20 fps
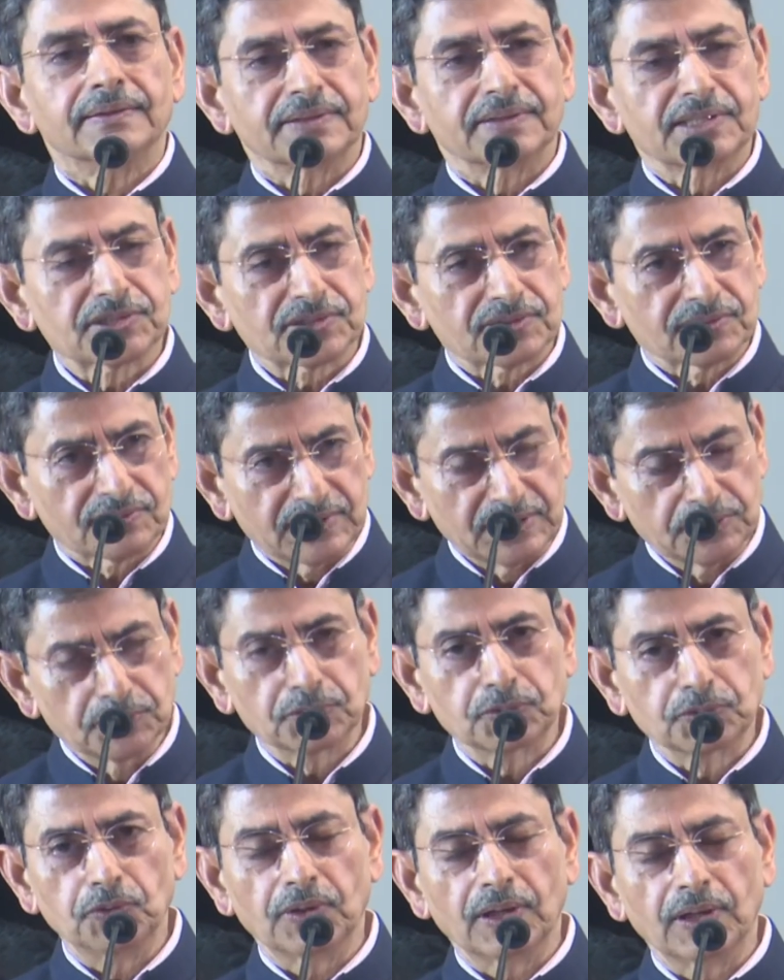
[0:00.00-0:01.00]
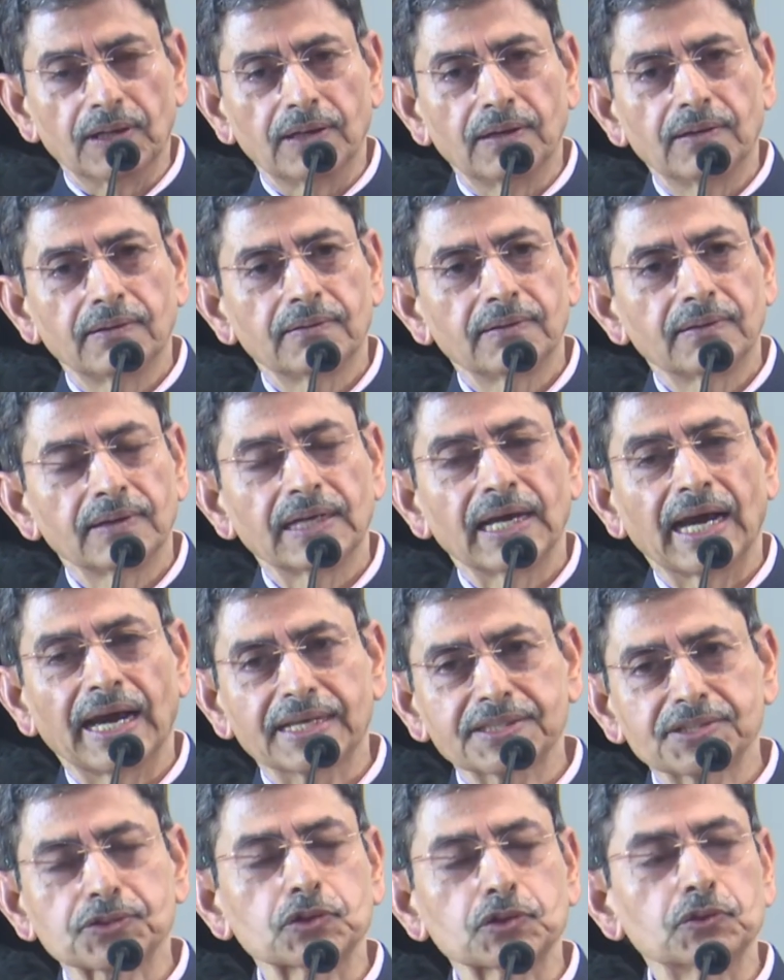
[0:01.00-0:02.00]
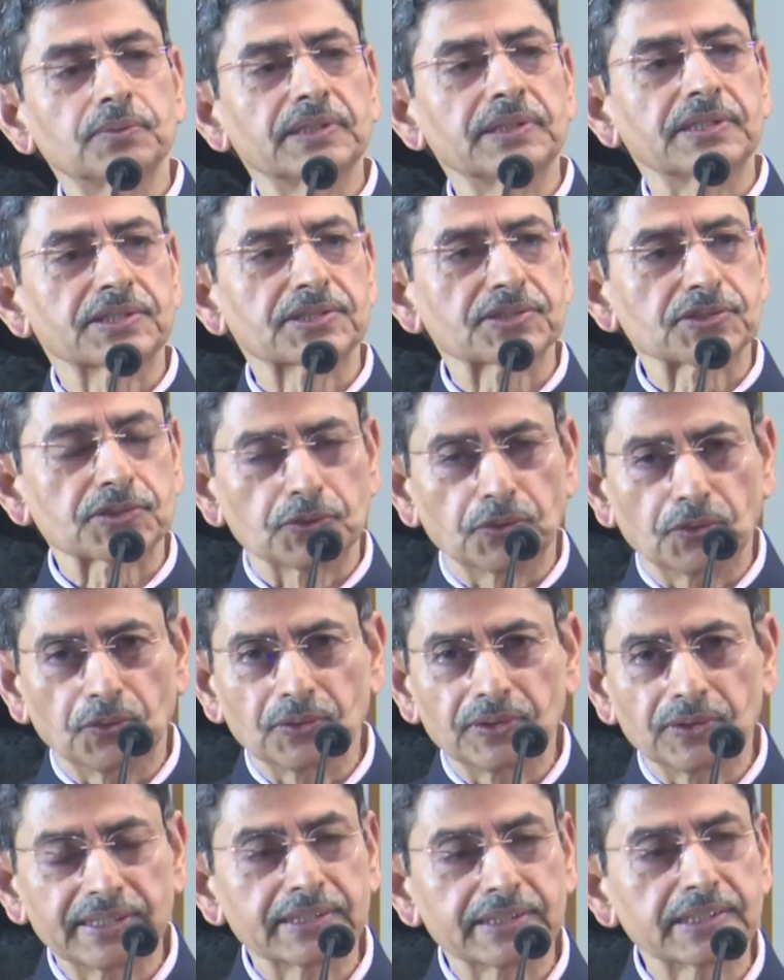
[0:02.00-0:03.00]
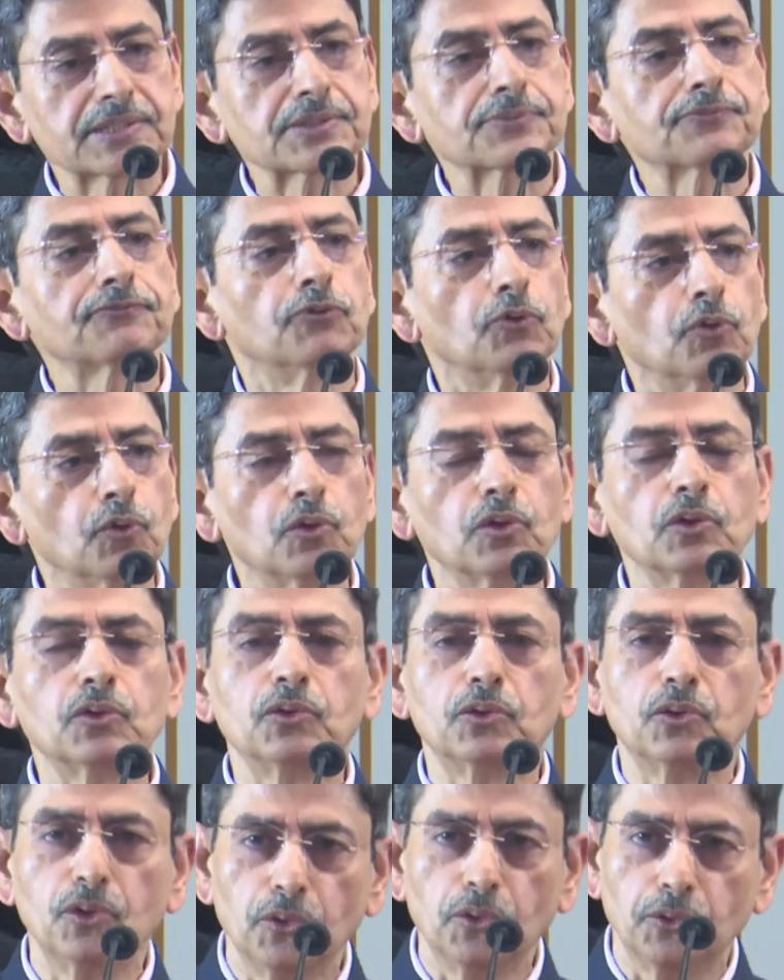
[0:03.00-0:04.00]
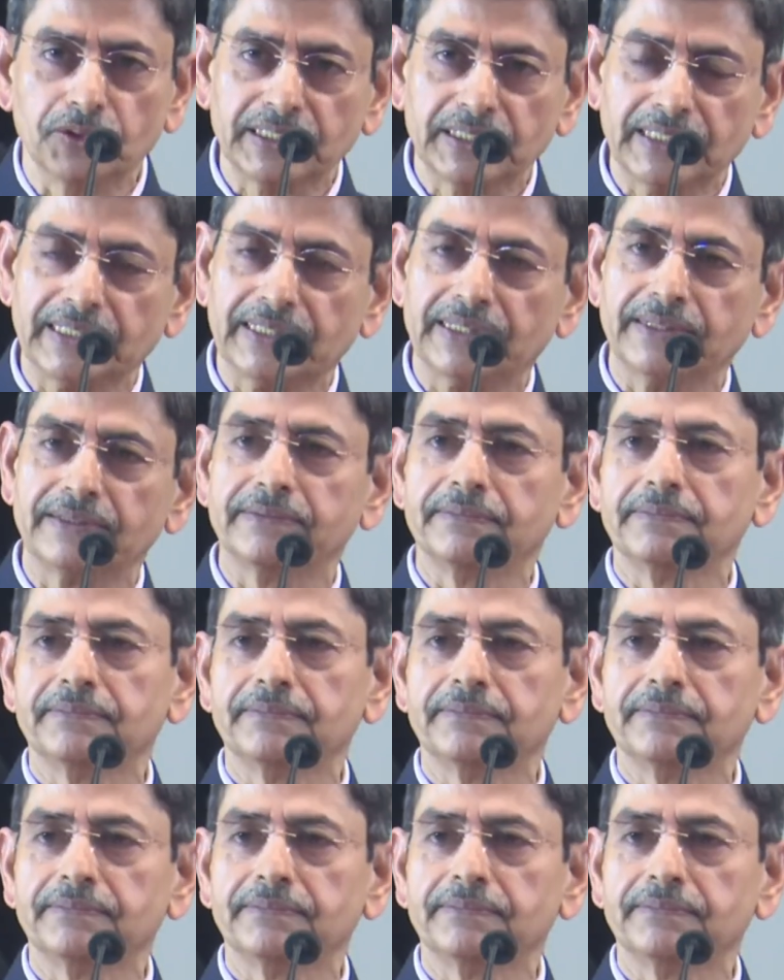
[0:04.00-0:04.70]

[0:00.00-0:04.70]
Tirukural has to be restored in its full glory.